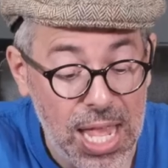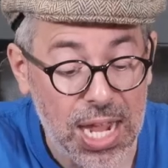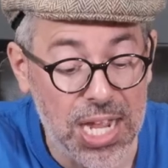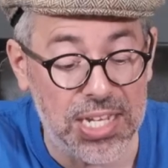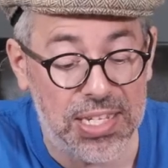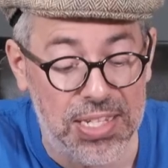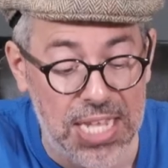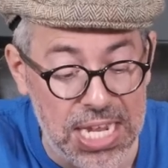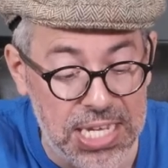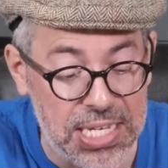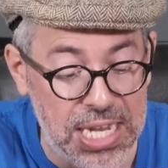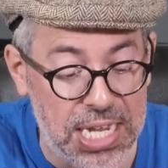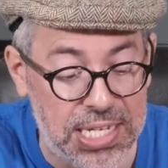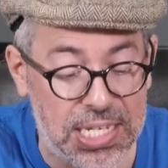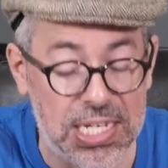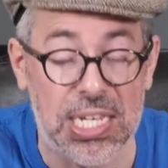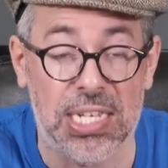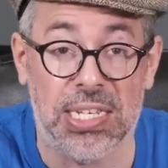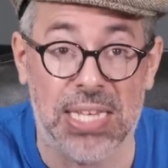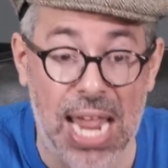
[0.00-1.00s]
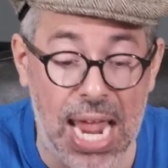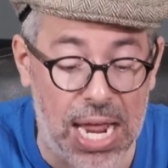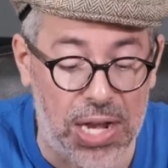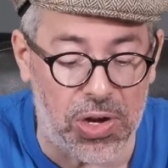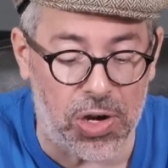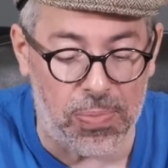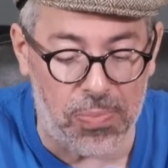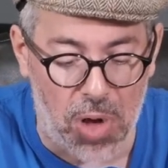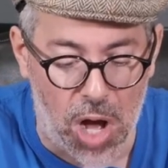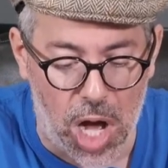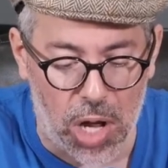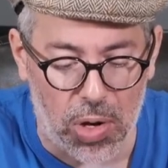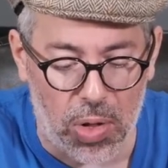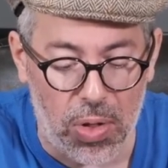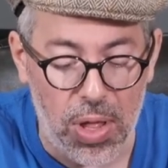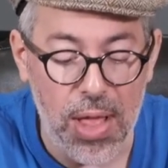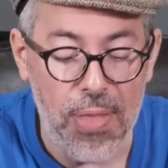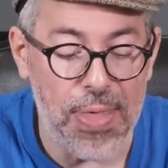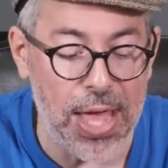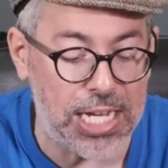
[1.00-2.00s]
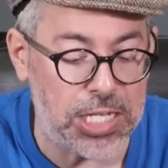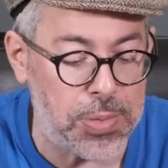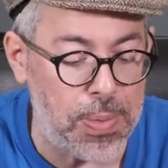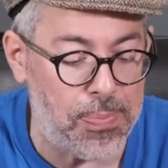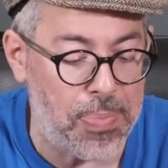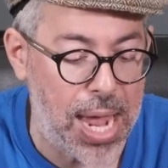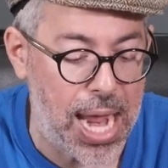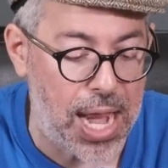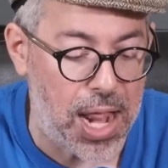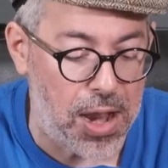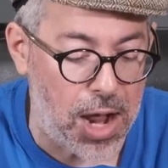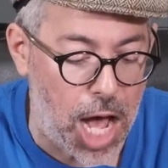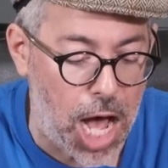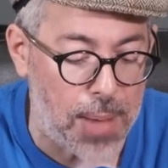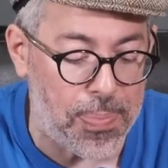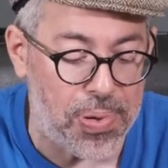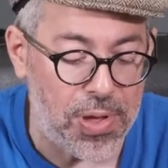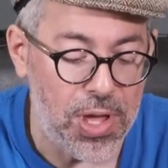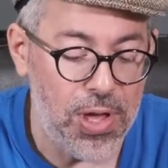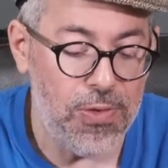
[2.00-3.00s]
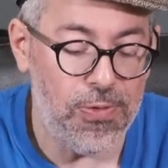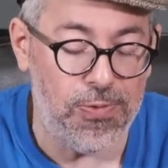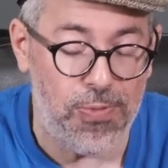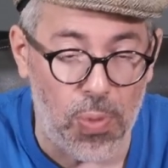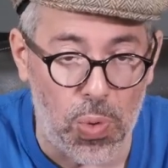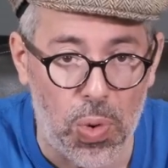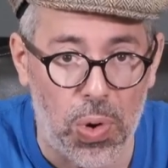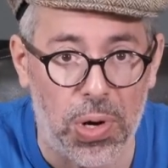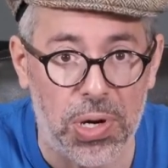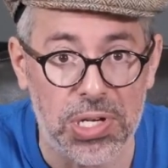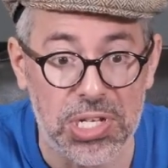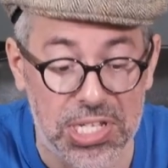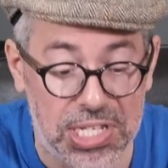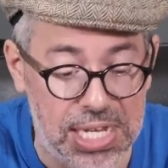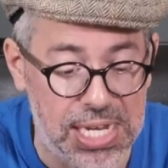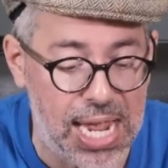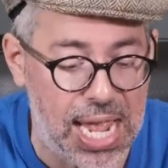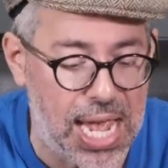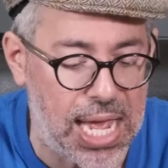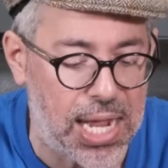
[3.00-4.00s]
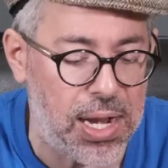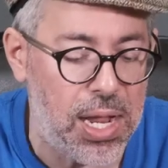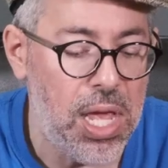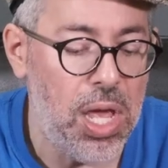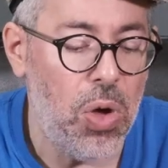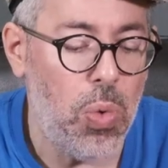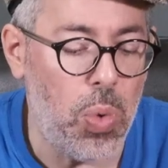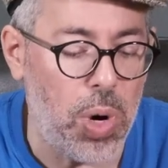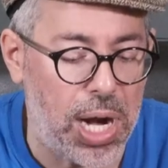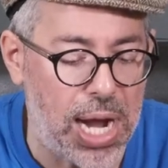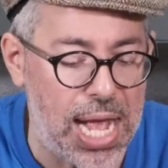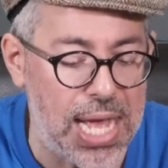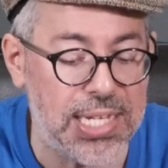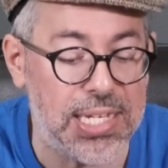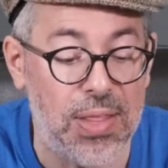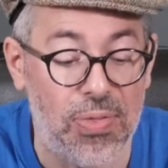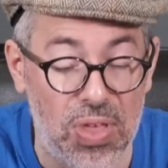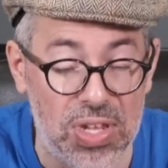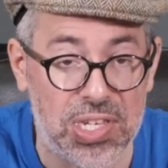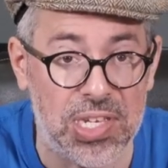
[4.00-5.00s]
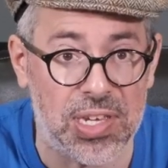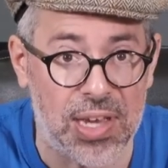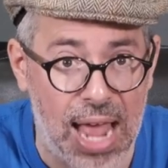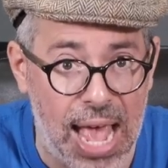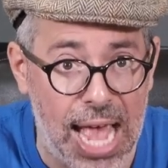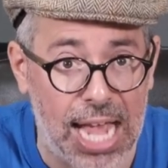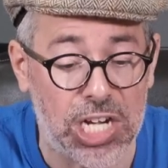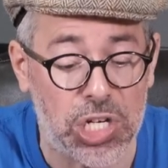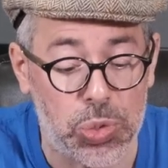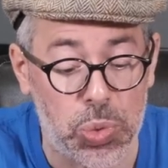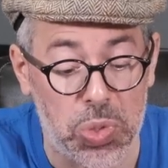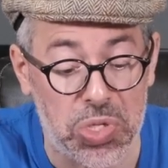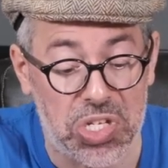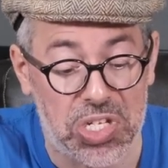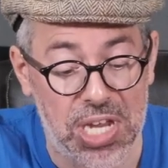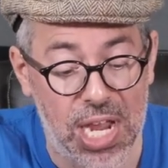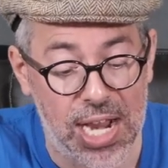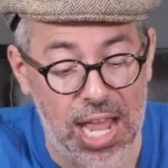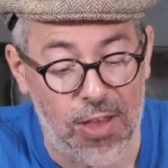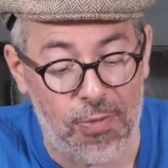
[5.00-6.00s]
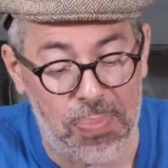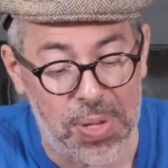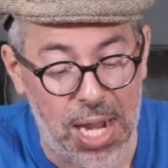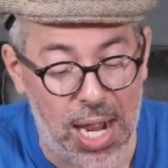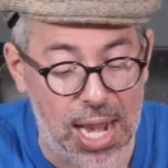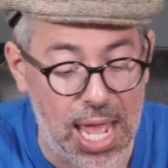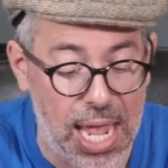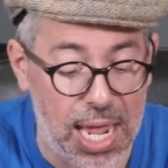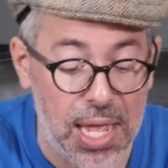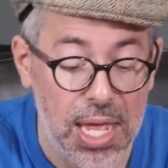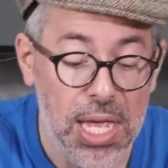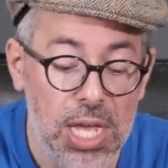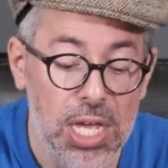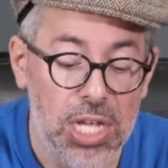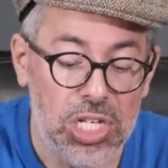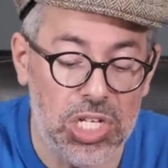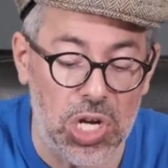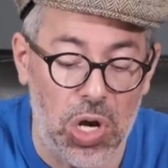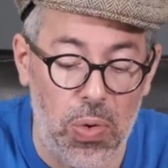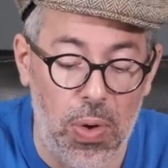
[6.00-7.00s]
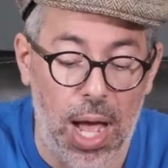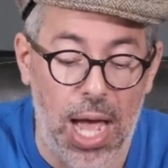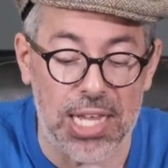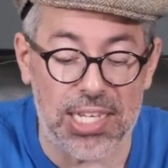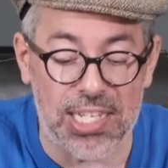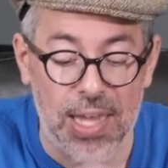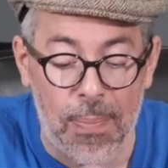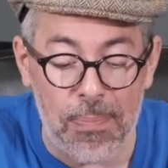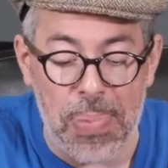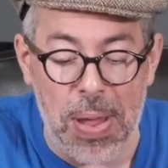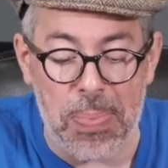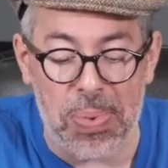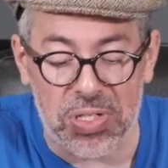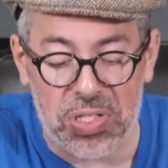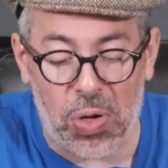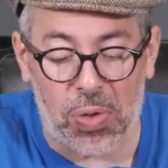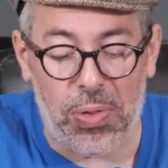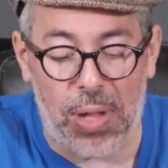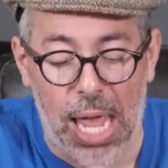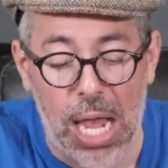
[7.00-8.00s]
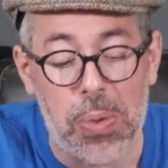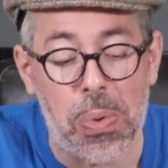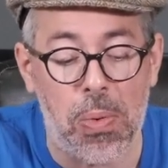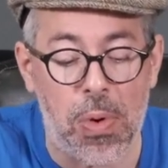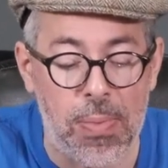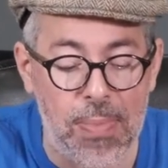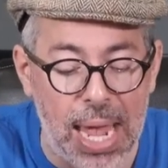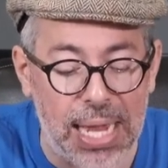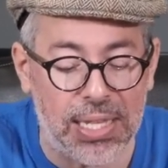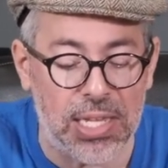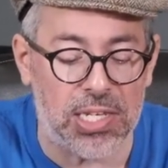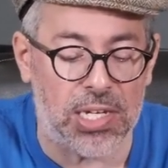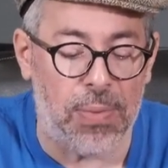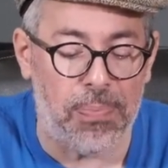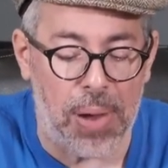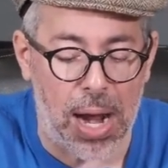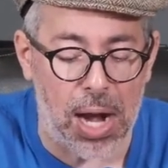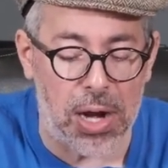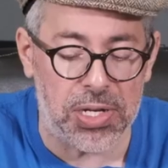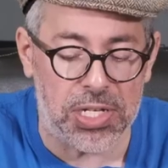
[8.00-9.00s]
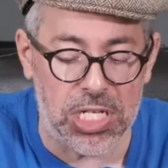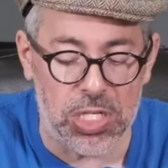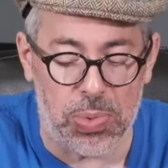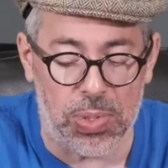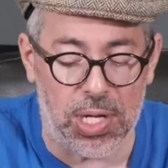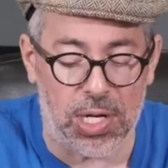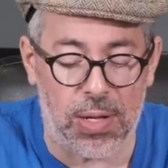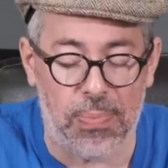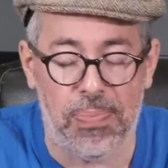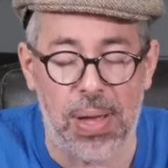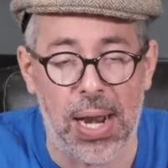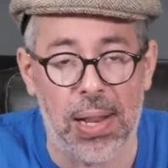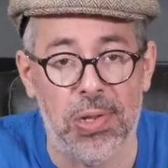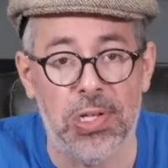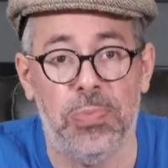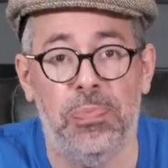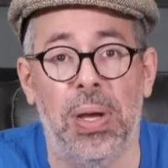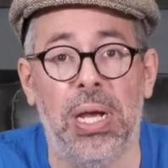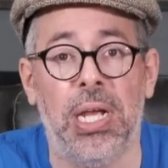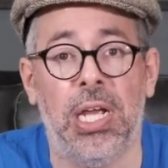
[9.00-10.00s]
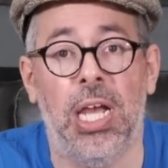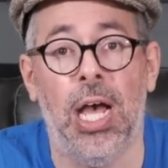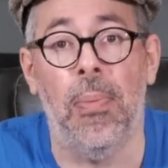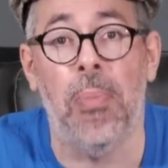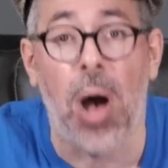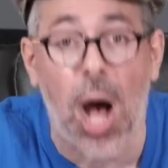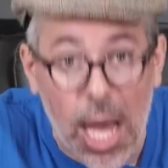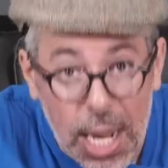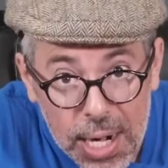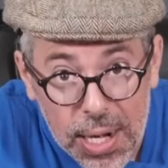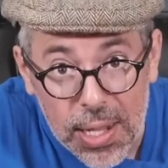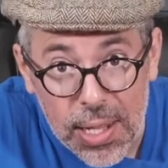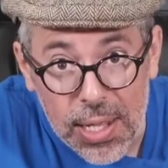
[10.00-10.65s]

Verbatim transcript: because this is a standard model that's been painted up for CN, whereas this is an actual CN FP9A. So some people don't like when we make these comparisons with their competitors, but come on.